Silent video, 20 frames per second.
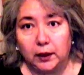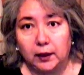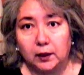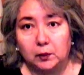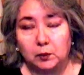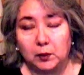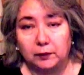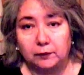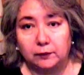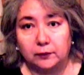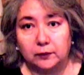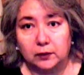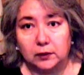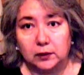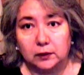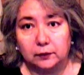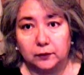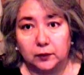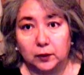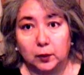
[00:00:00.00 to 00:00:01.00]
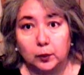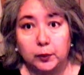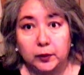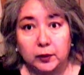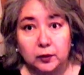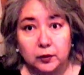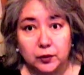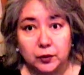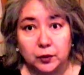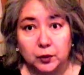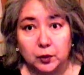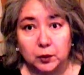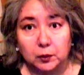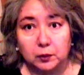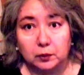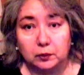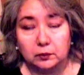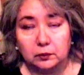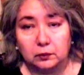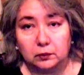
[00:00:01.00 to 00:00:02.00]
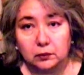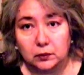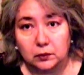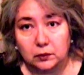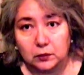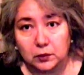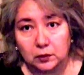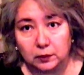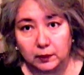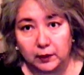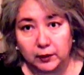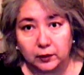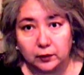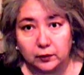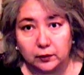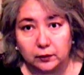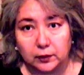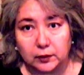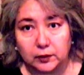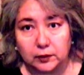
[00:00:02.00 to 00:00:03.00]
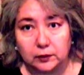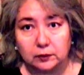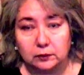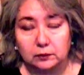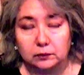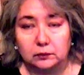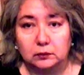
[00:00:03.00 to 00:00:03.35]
in the fallopian tube to my uterus